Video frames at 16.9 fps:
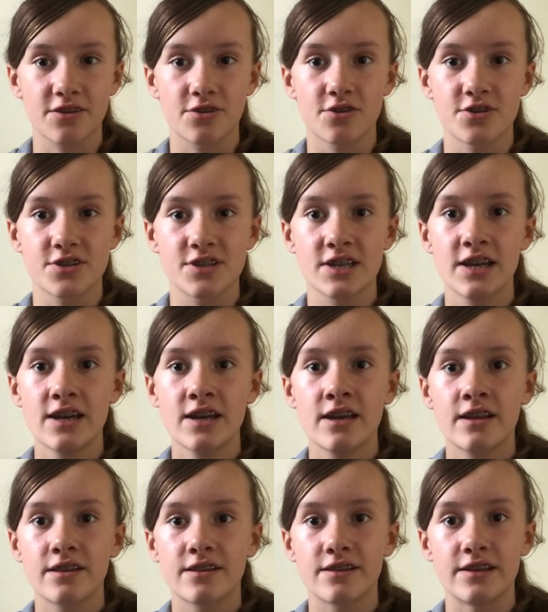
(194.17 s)
There's
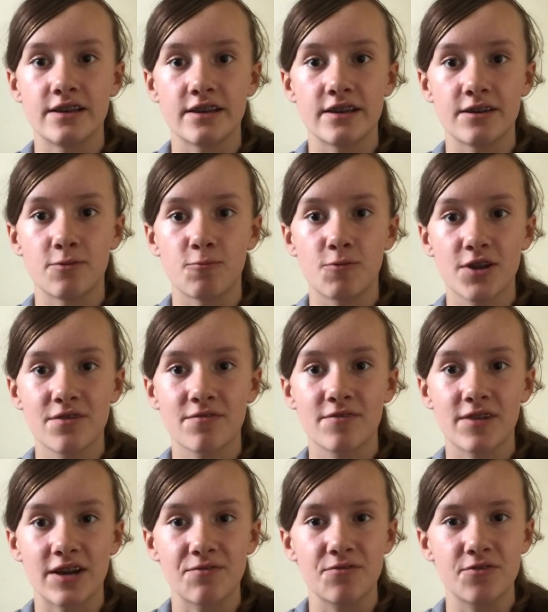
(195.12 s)
the
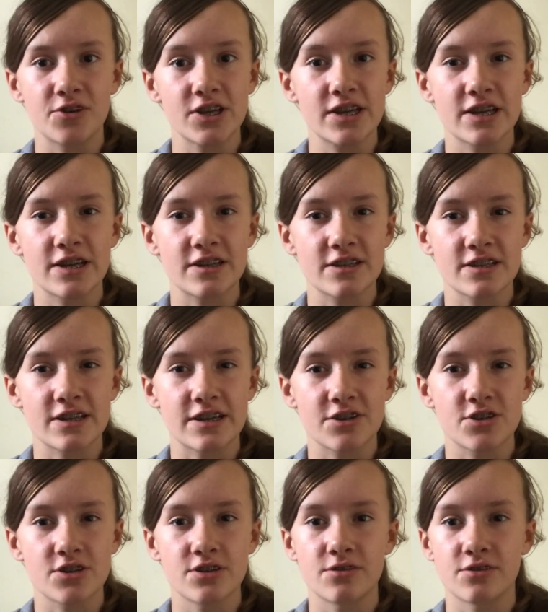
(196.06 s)
1-5-3 kind of
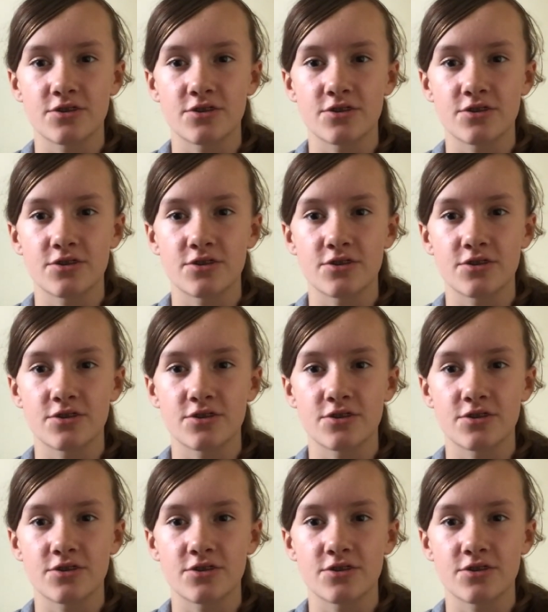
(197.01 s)
section,